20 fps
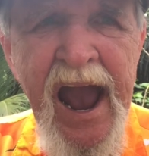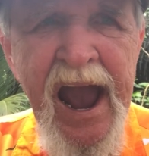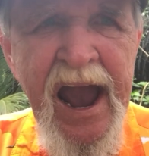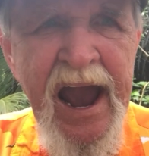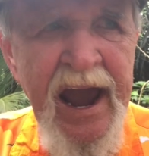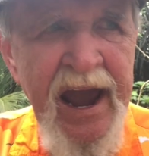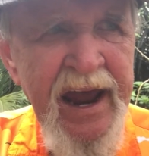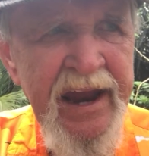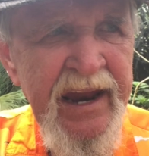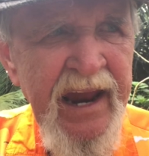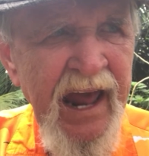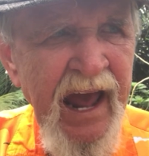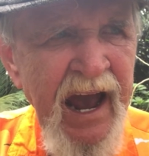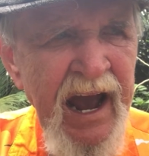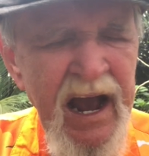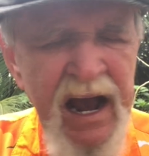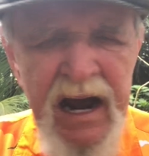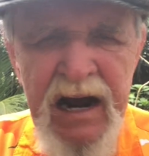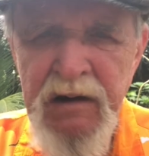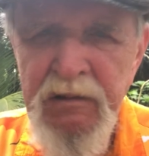and
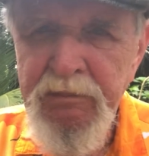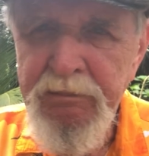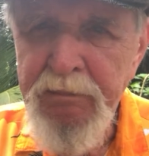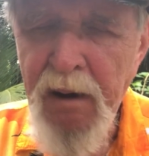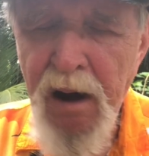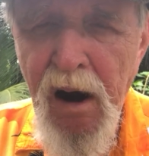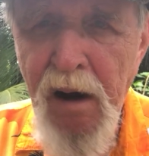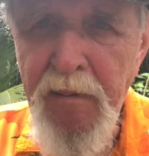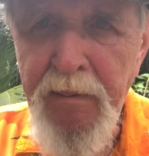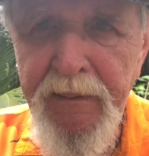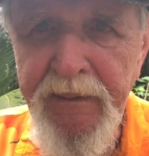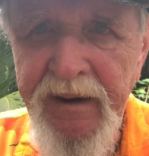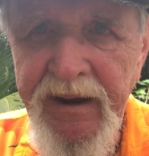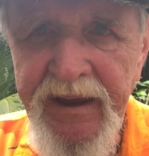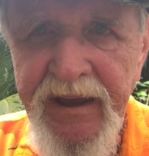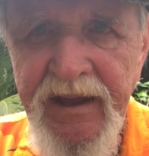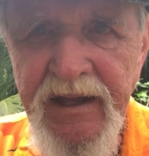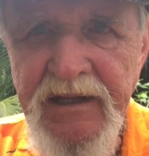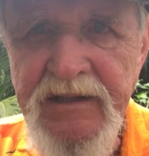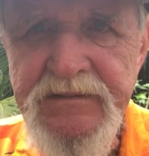
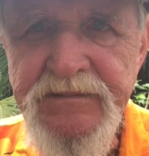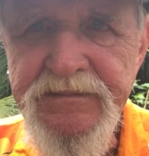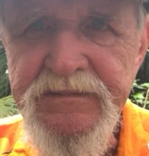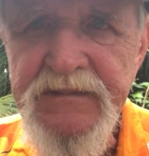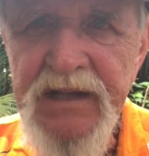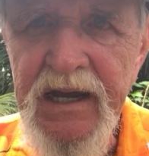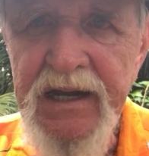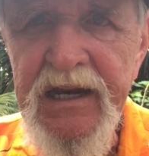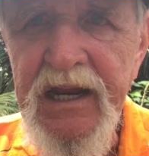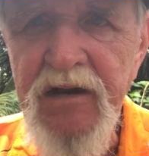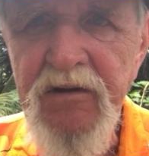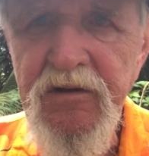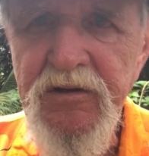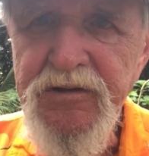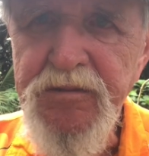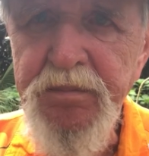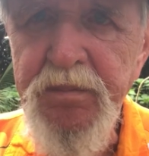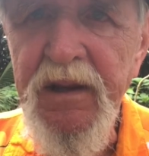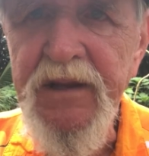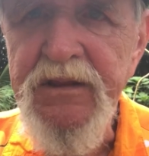property and then
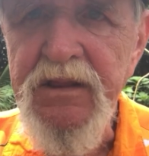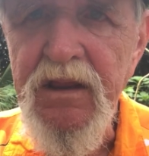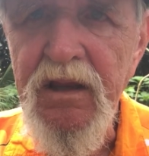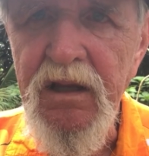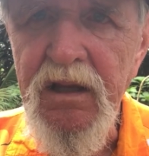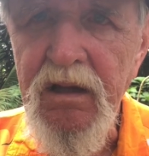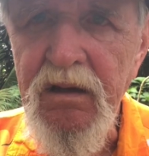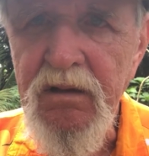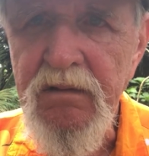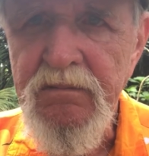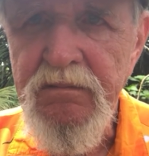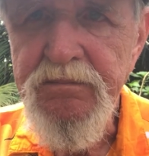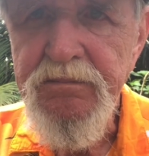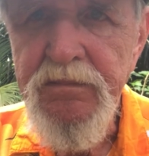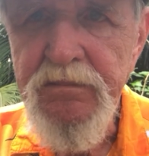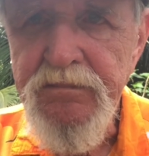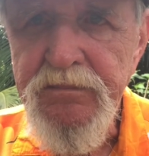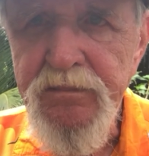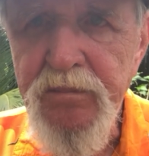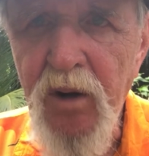split the
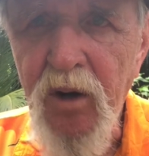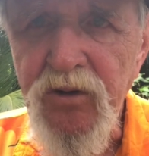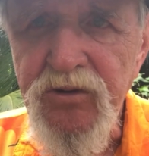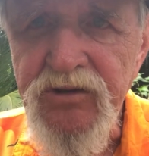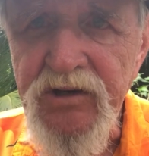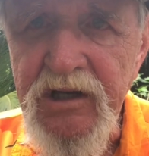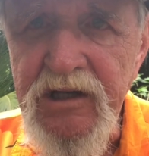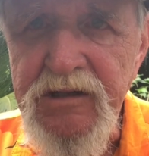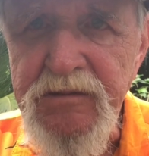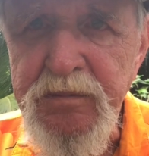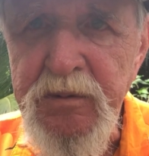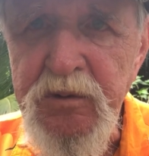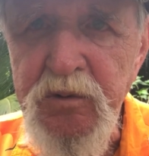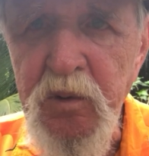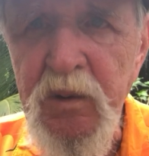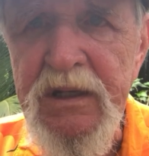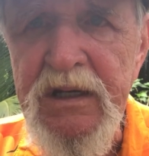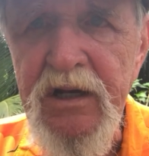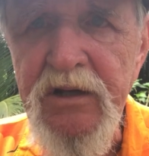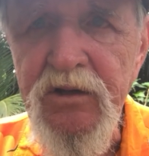proceeds
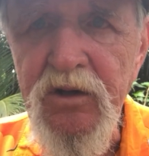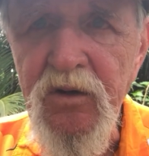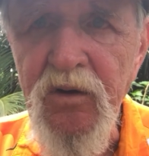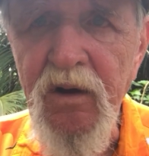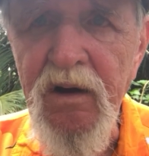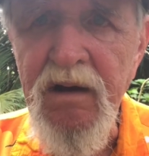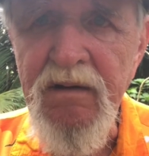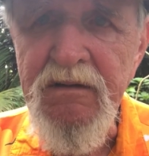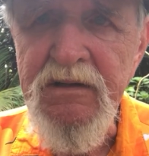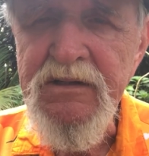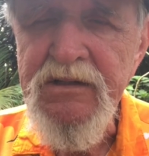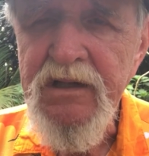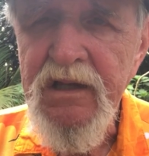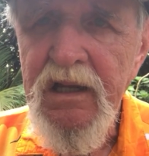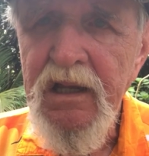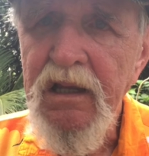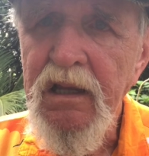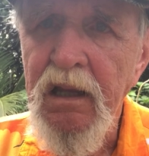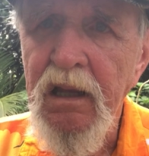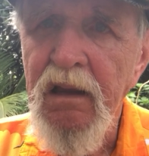between the two of us.
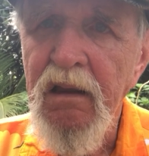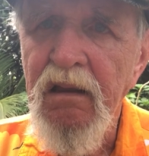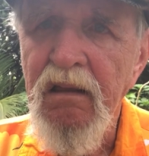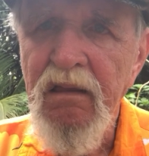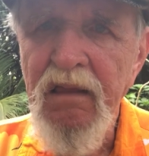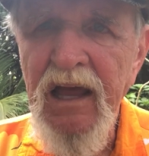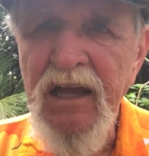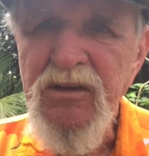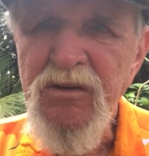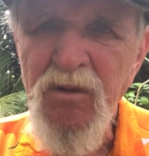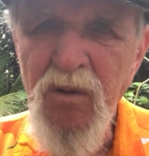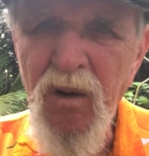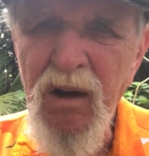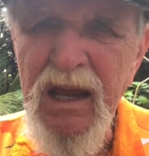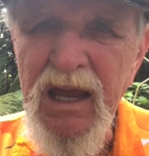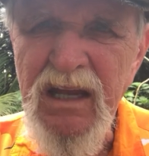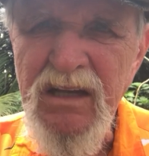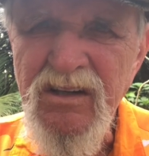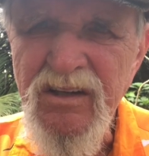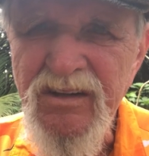That's the way
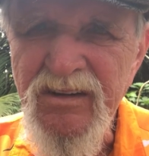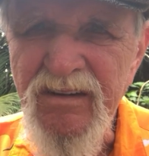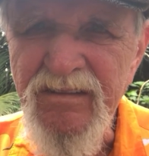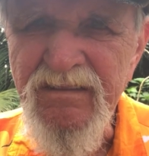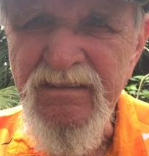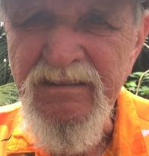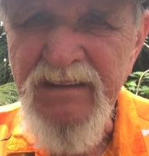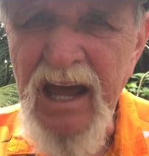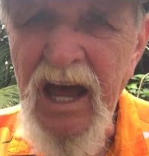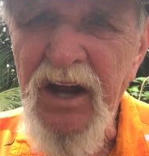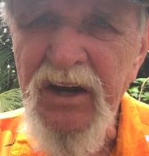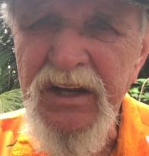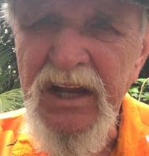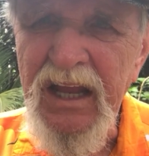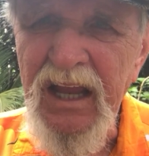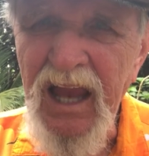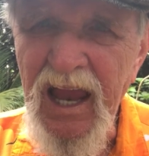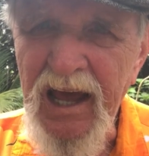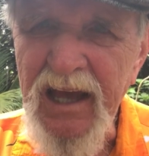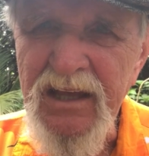it's
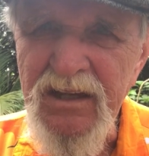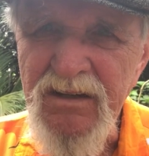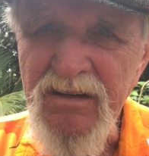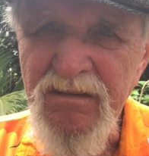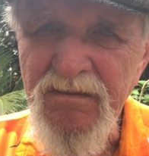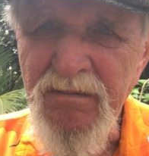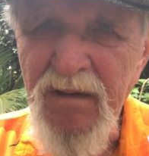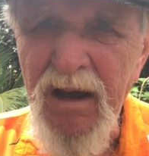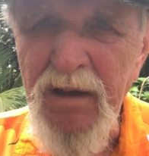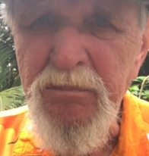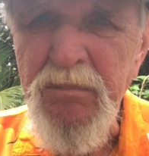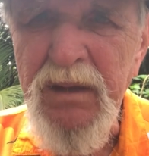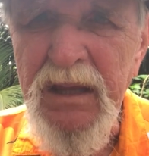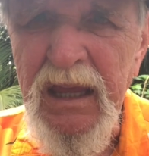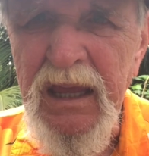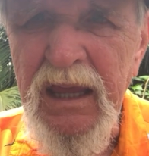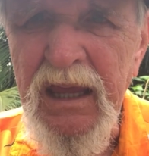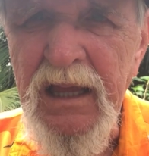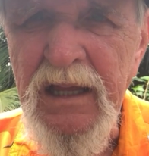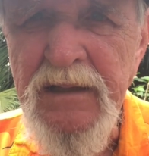sounding like it might
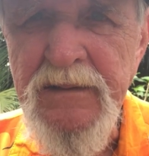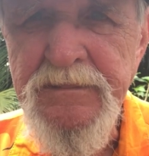be.